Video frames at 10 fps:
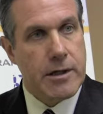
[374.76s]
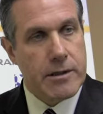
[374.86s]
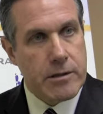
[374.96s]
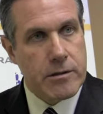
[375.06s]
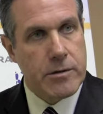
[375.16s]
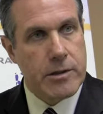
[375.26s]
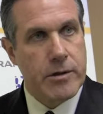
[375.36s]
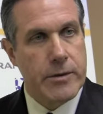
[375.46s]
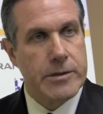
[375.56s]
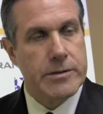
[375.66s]
conclude
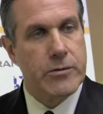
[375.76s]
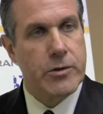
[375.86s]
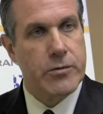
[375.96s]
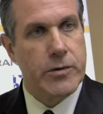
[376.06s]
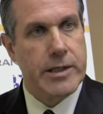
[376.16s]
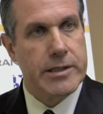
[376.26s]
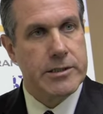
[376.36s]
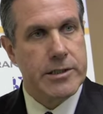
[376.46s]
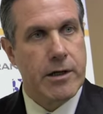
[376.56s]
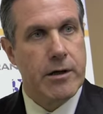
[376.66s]
agreements in which we can
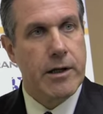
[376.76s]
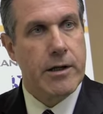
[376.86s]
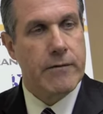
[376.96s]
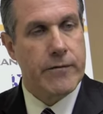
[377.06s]
share